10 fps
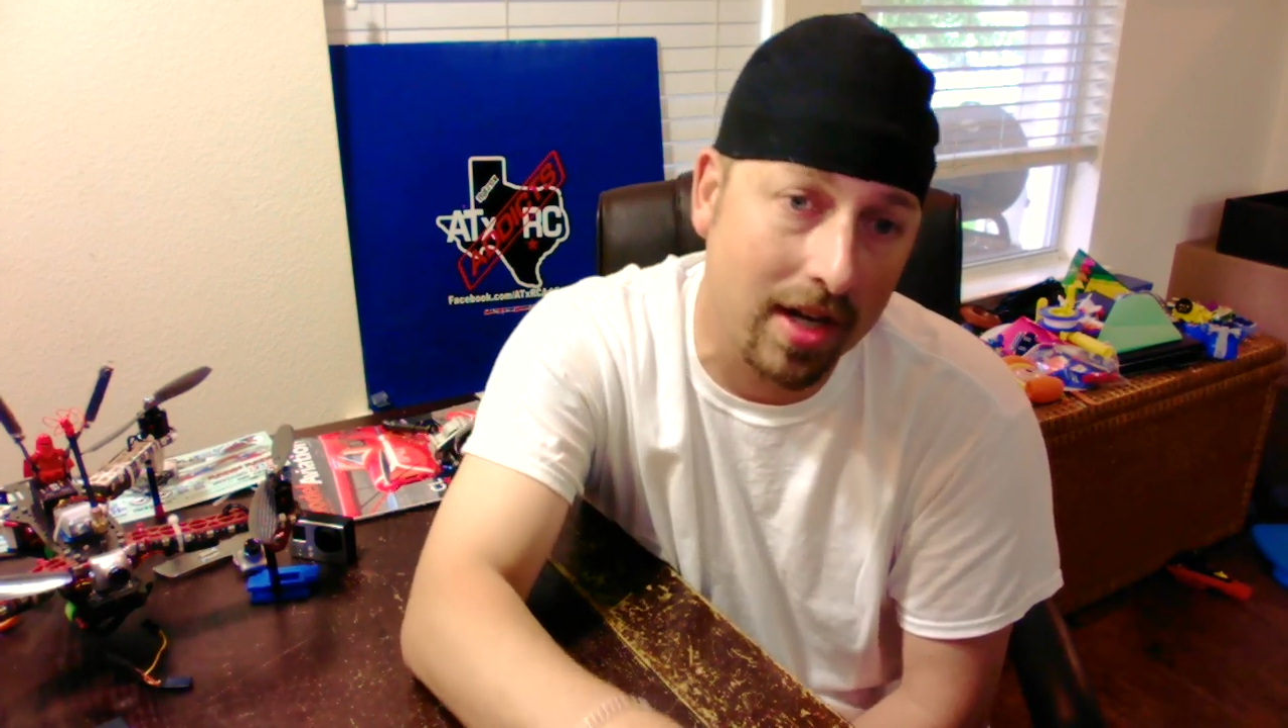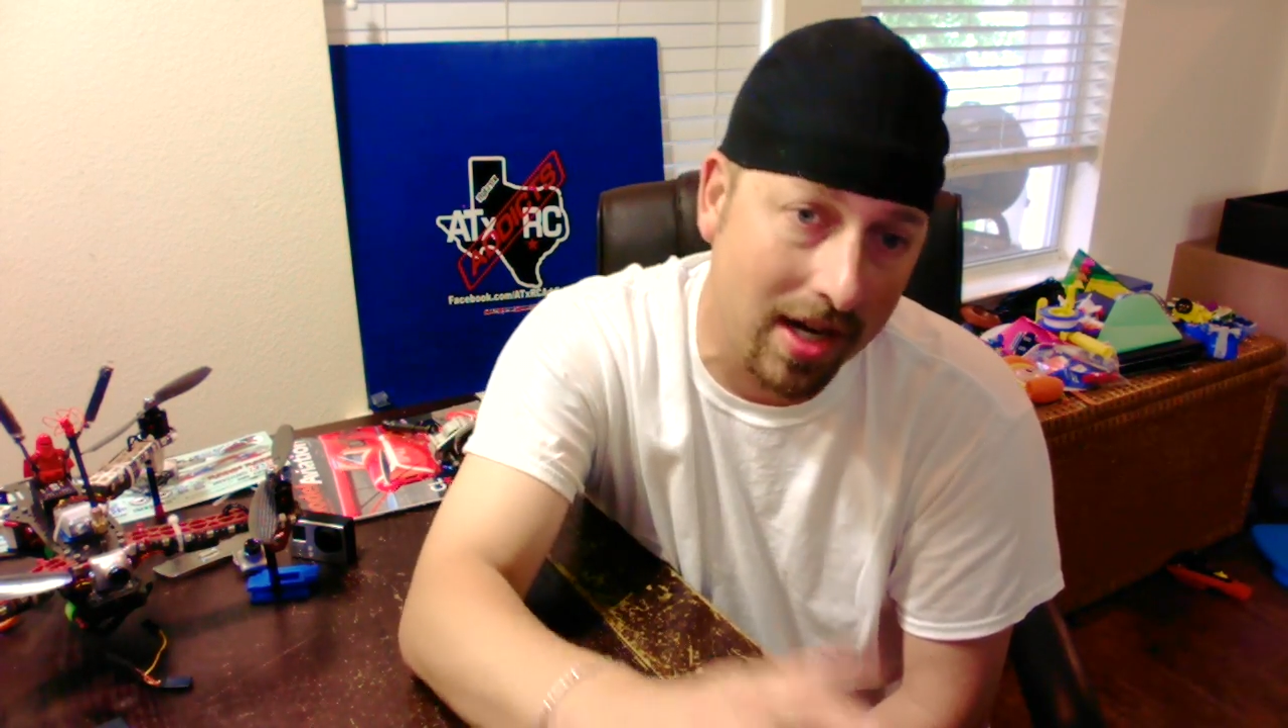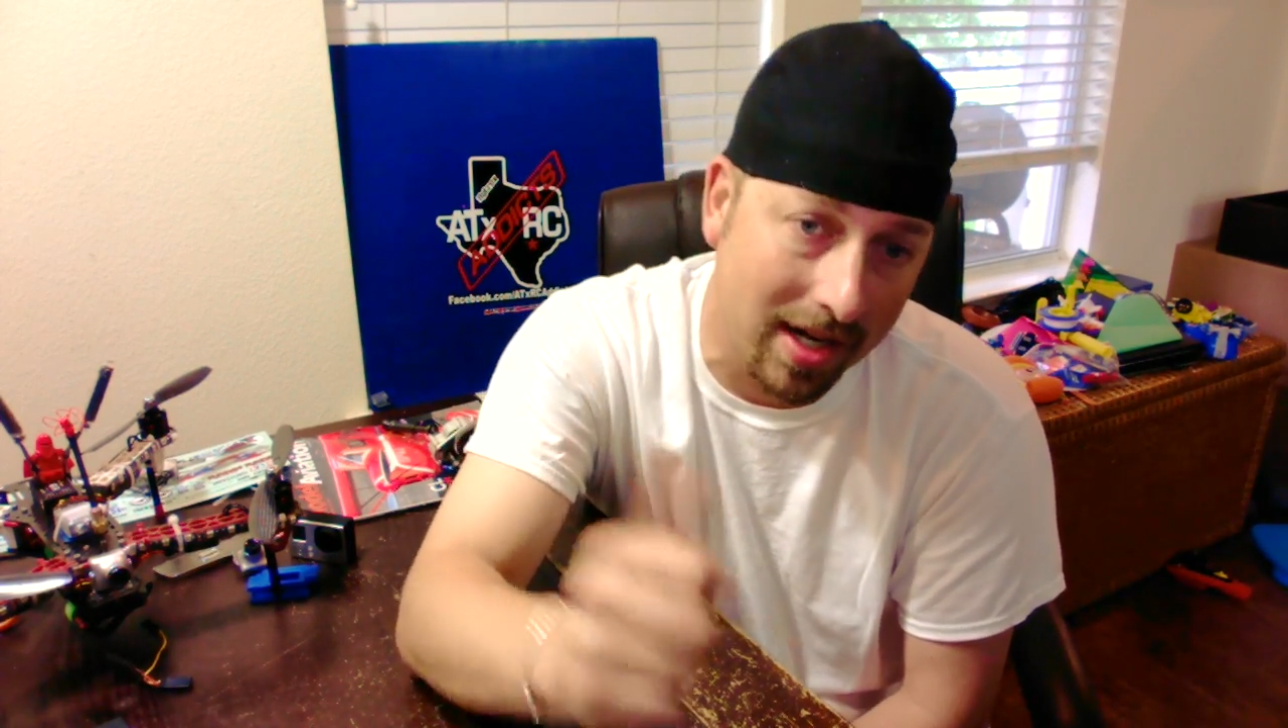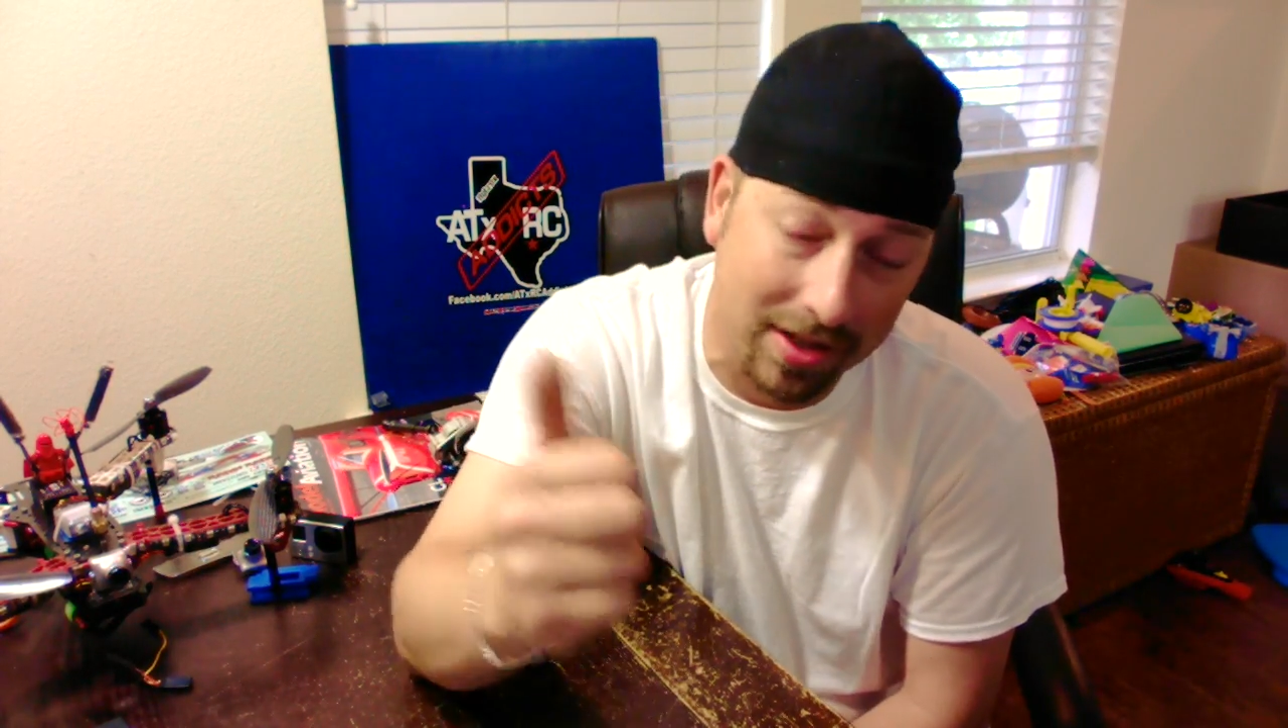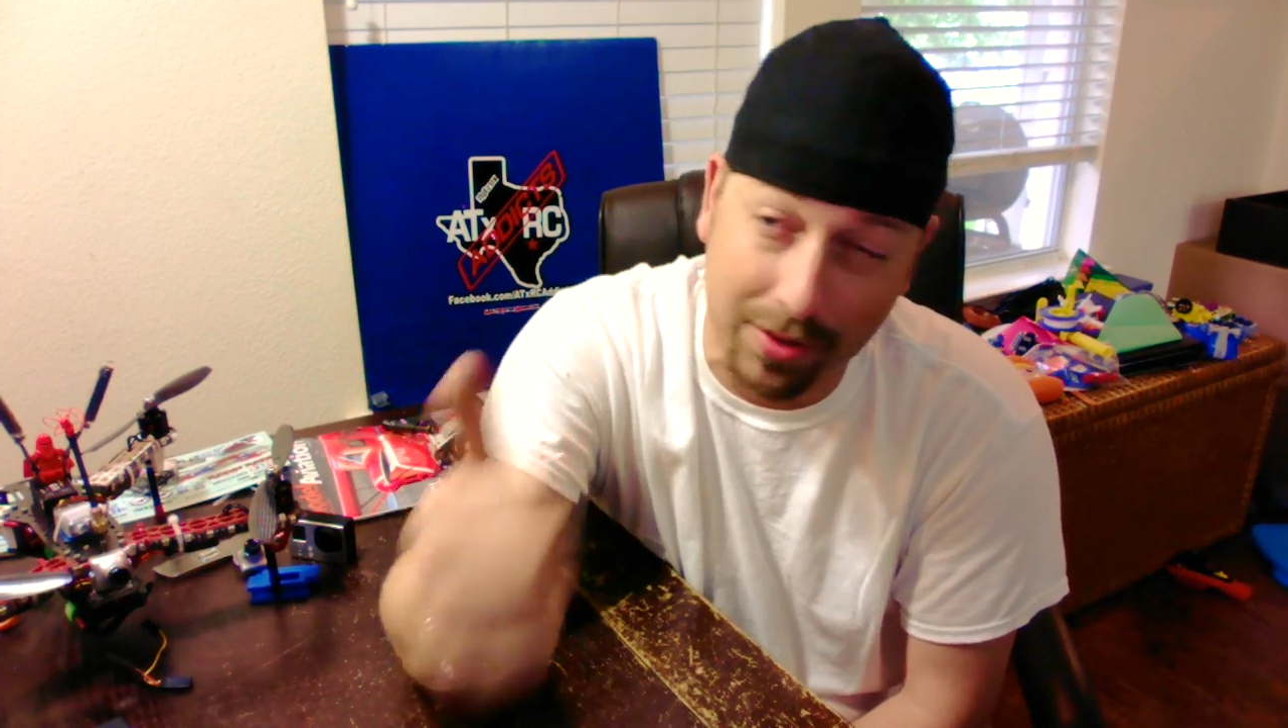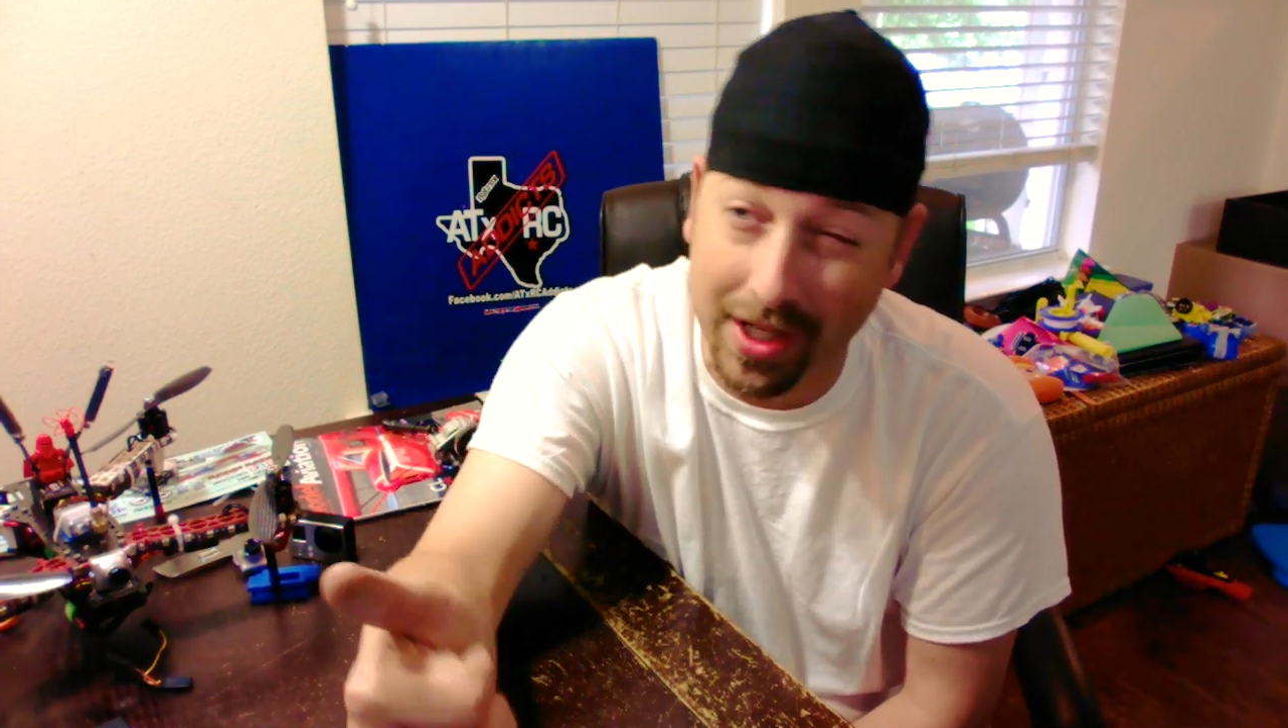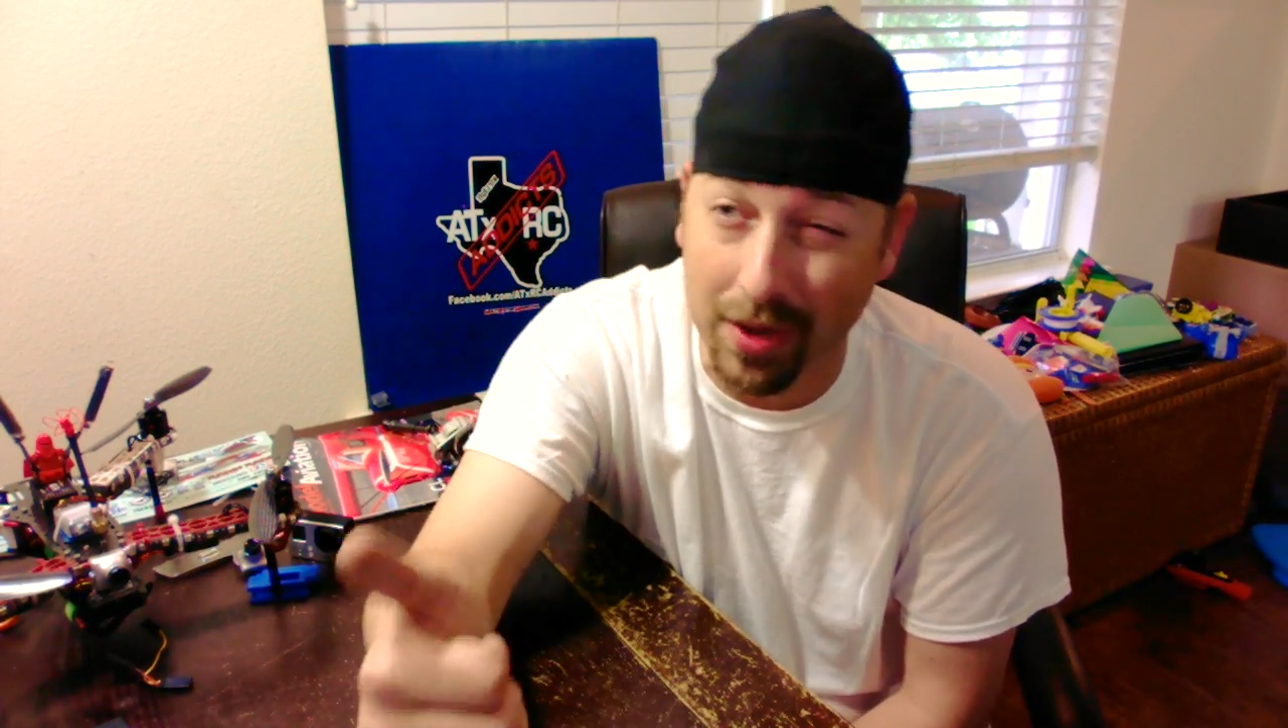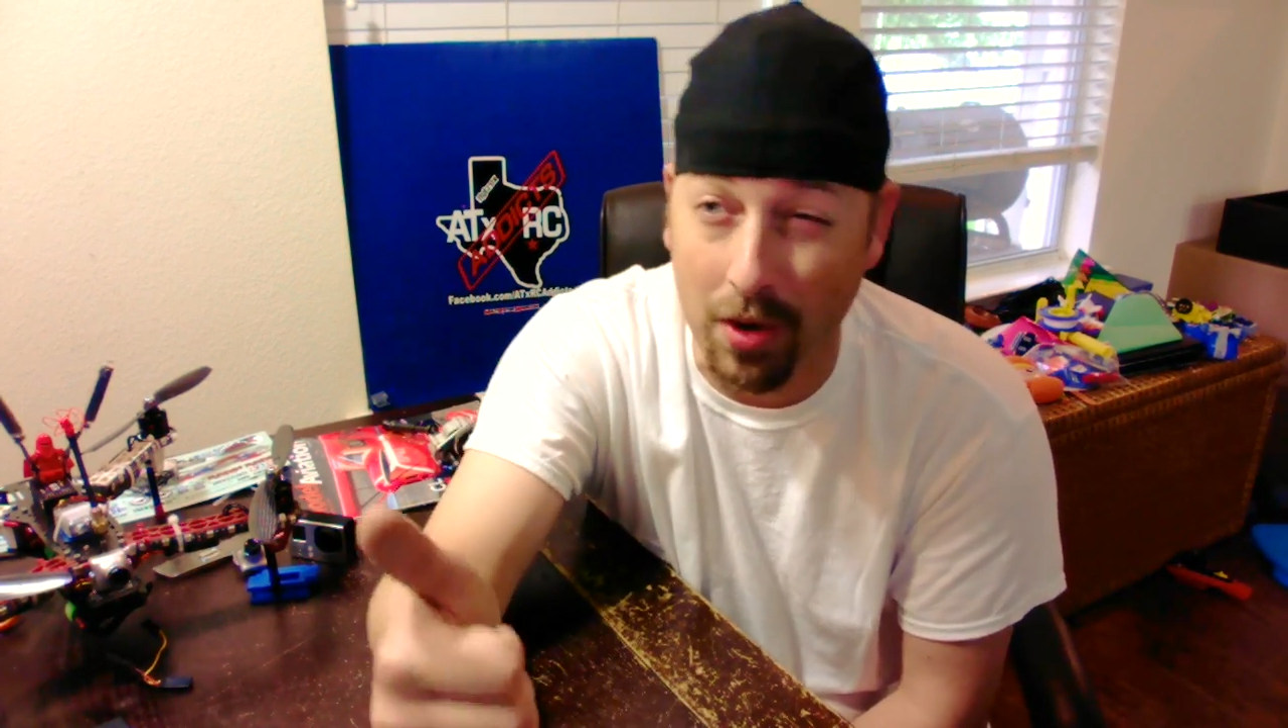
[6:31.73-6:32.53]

3D